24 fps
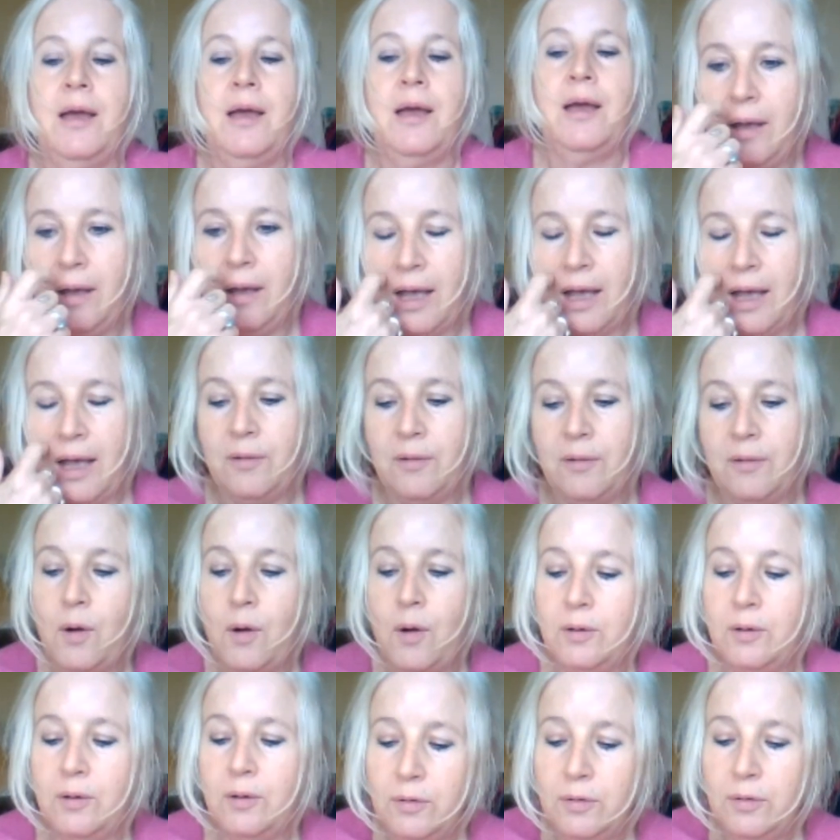
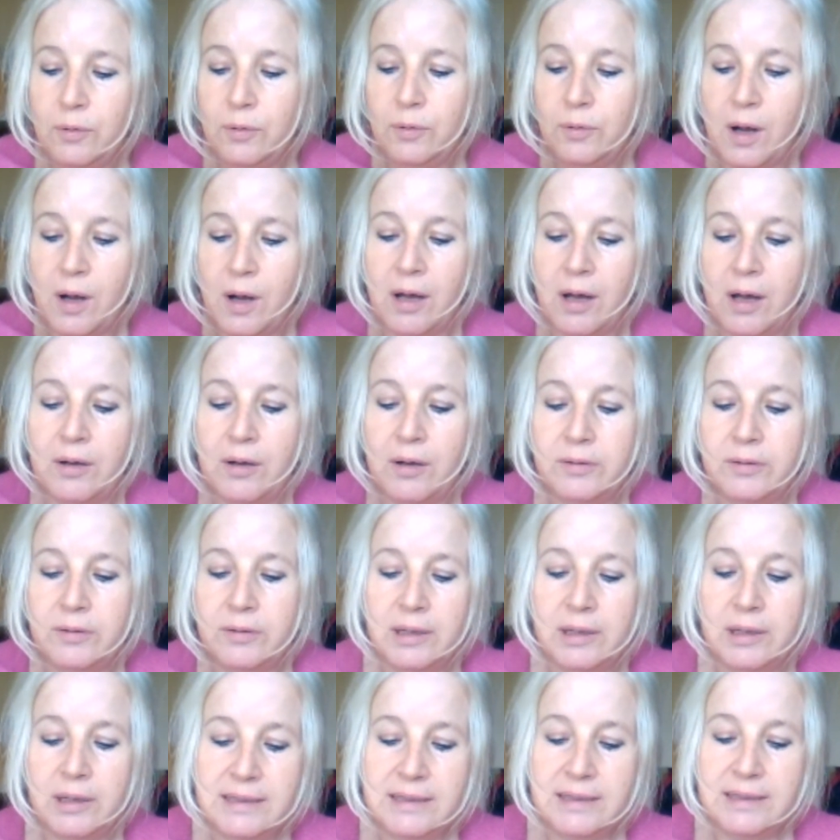all the while
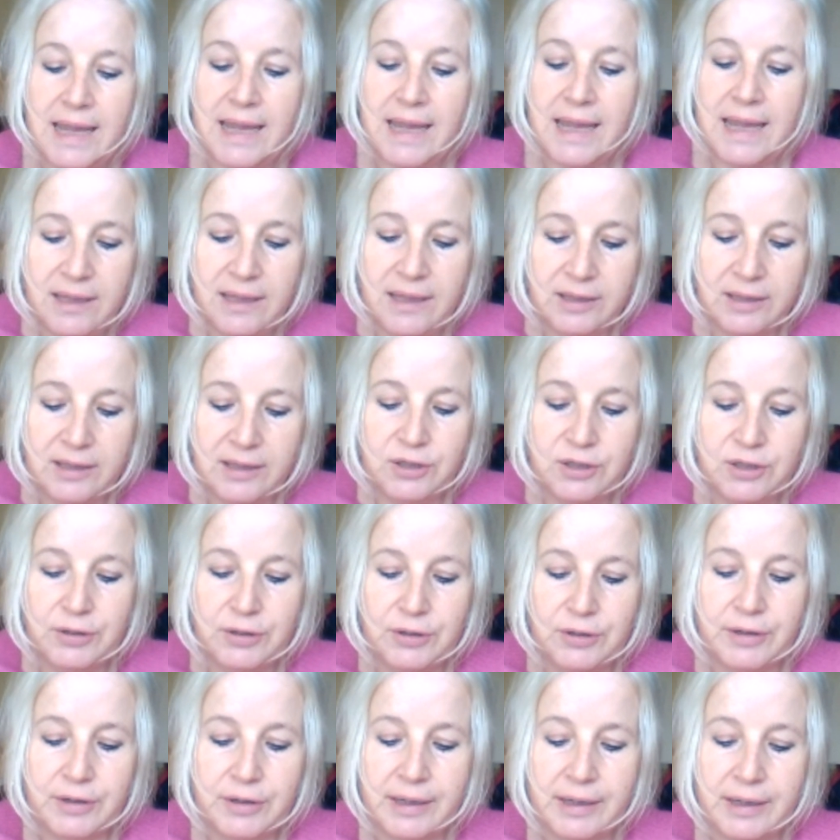taking this
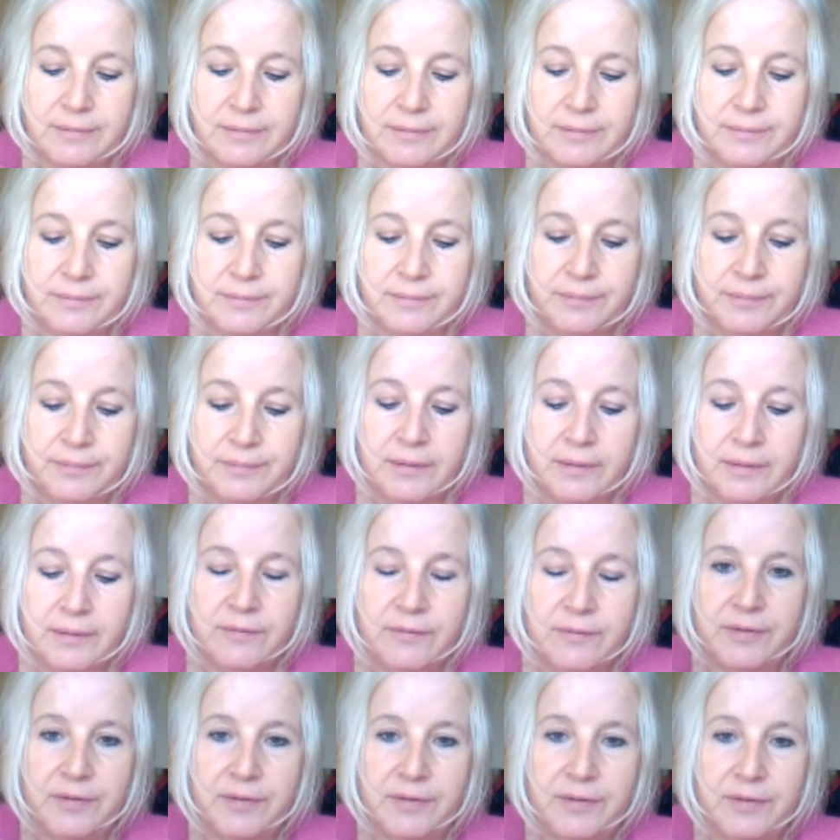urine
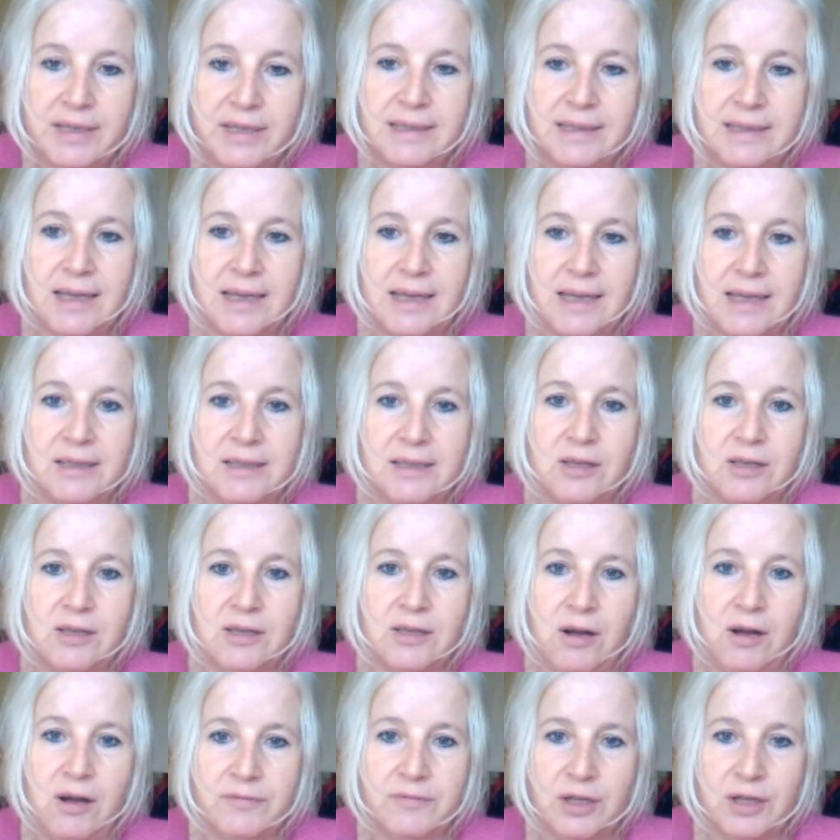15 seconds
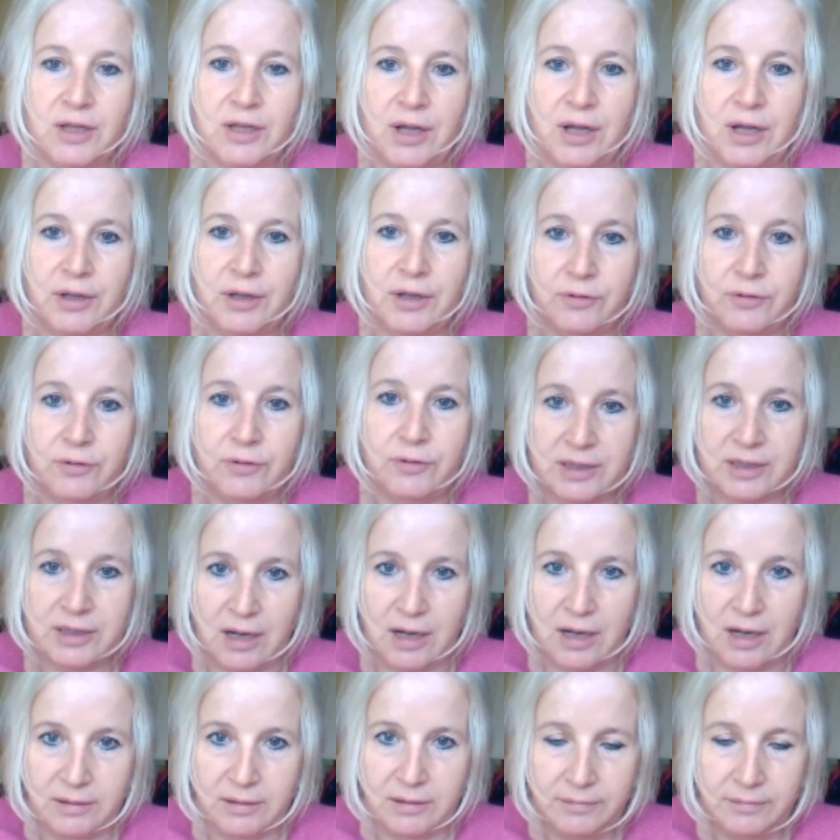after you're
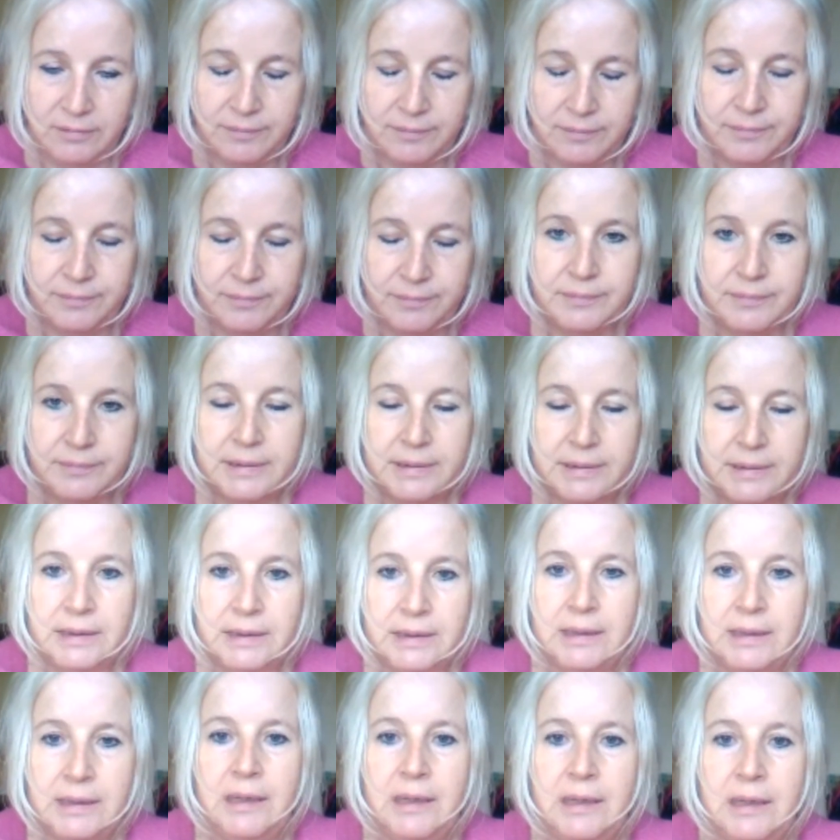stung,
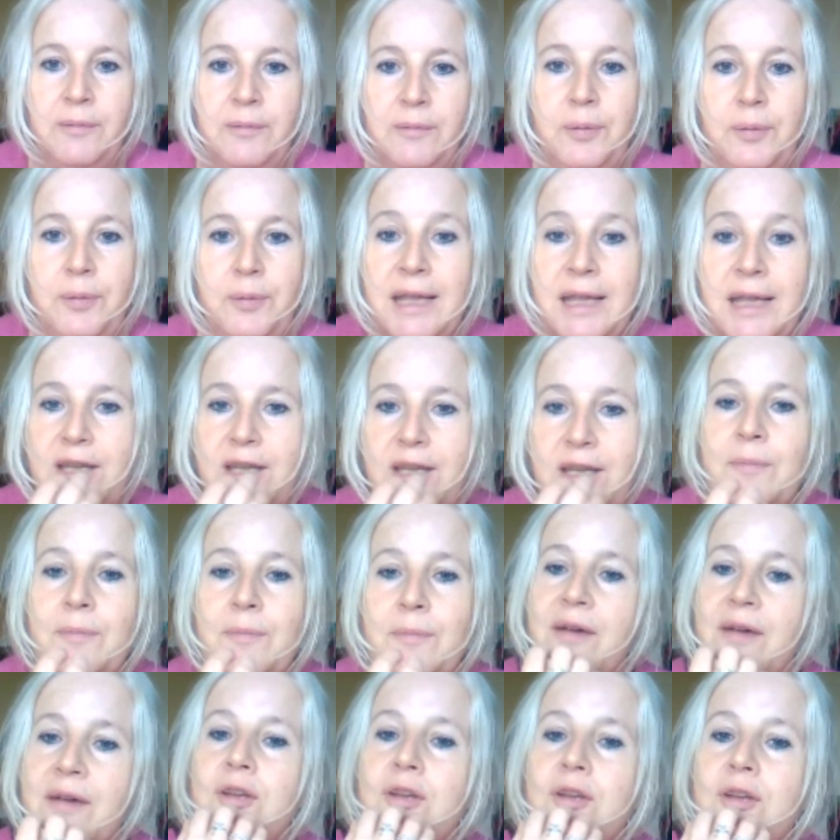putting it in your
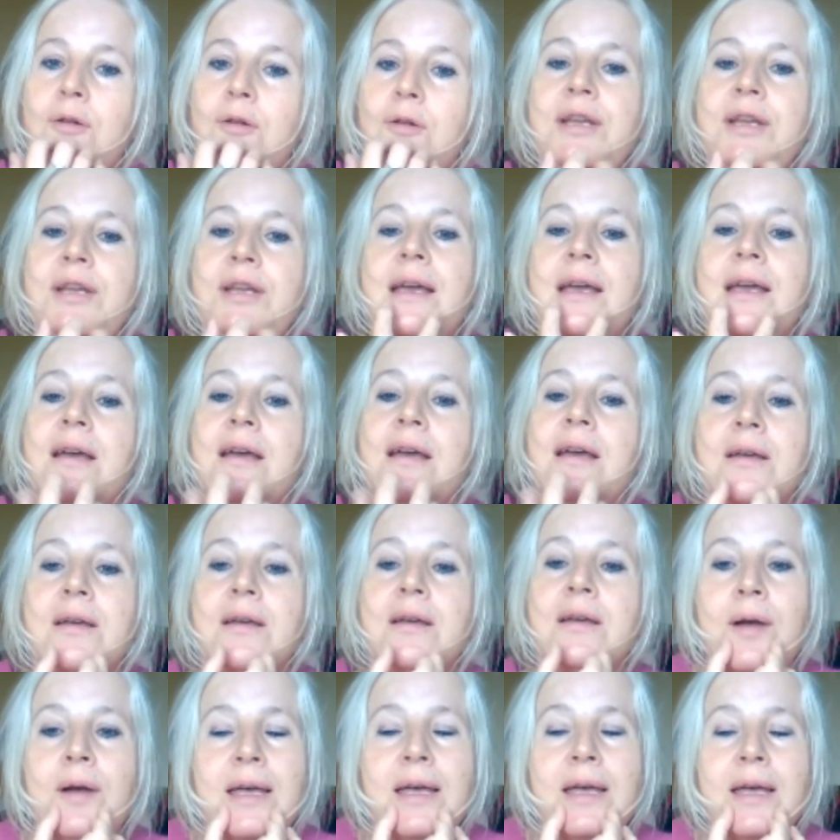mouth and holding it
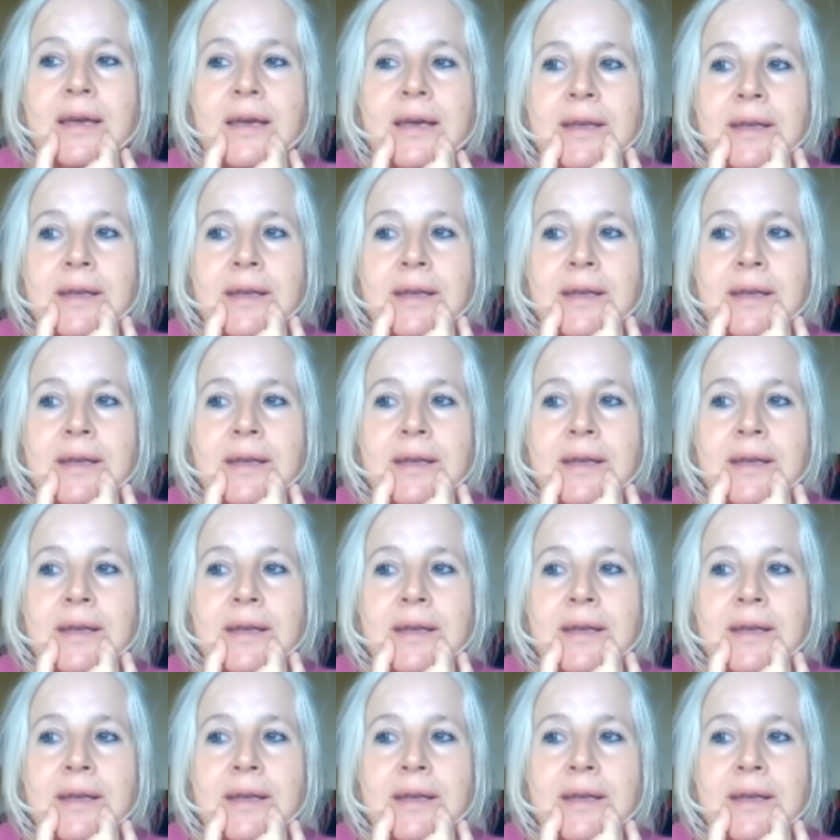where